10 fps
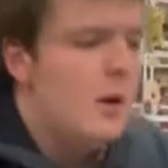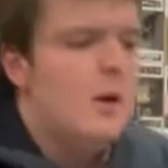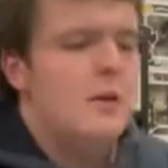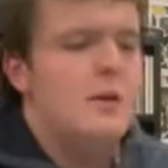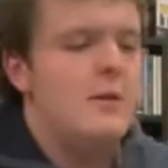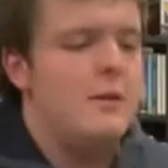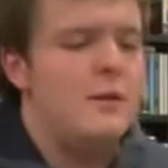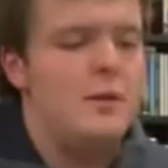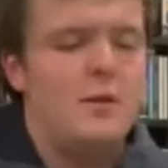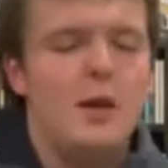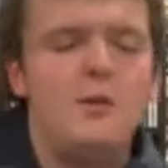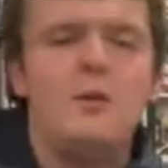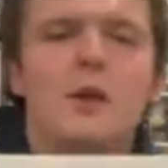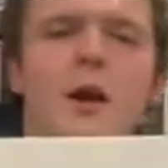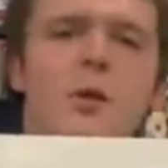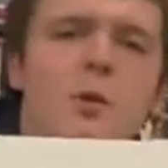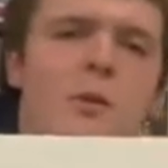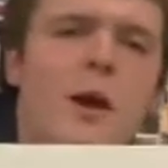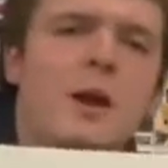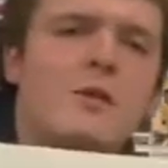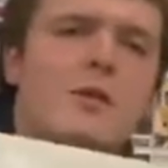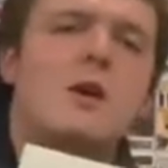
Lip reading: This is the 2009 remaster